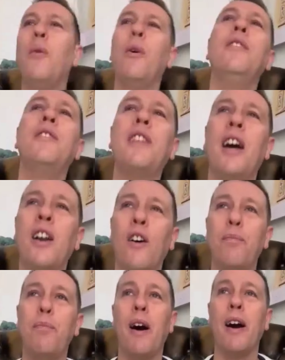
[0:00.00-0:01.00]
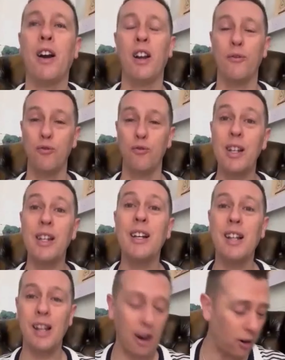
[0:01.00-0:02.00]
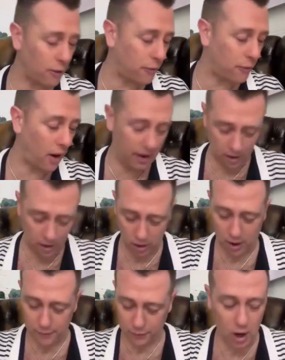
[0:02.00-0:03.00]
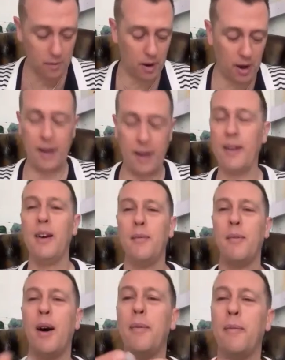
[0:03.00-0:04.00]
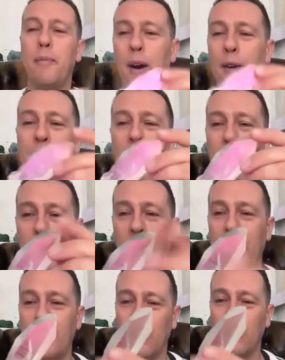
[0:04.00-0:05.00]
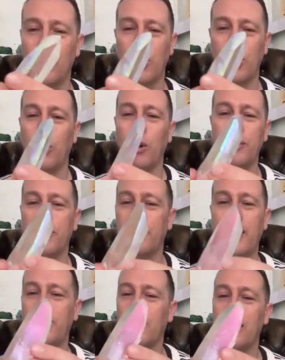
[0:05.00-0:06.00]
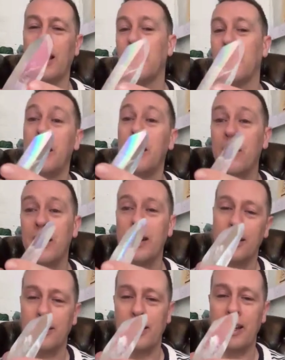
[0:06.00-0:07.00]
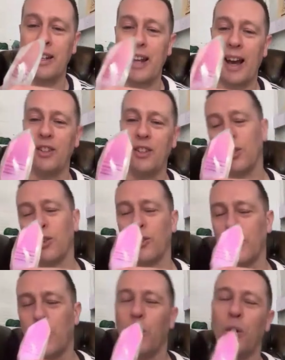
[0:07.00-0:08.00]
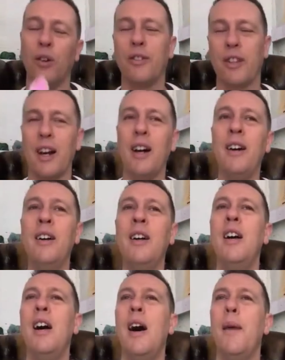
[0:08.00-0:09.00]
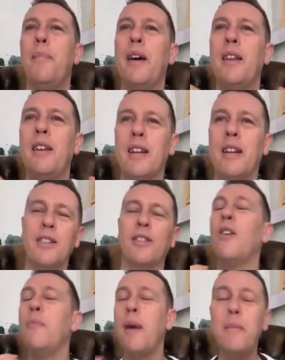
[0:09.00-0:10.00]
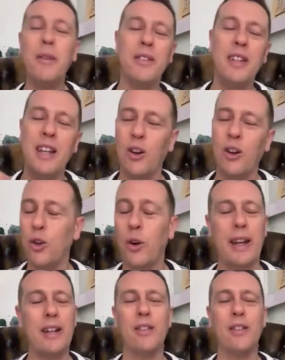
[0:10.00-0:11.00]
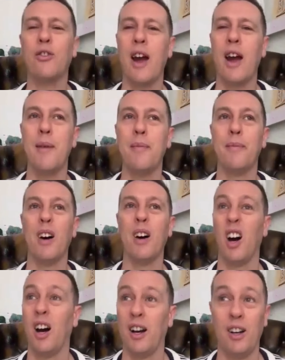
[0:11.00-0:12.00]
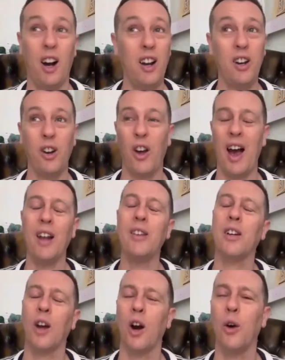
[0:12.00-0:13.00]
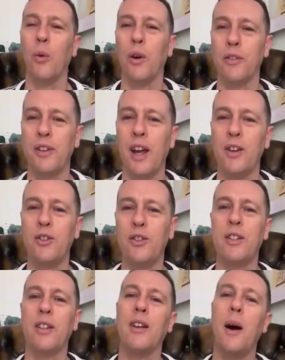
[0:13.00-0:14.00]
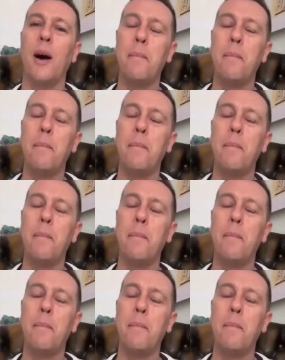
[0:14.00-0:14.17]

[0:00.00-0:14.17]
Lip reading: I want to start off by kind of really clarifying, you know, I've got my favorite Angel Aura Quartz. It's actually a Lemurian seed Angel Aura Quartz here. But Nicholas, I remember seeing on your Instagram, I don't know how long ago it was now, you did this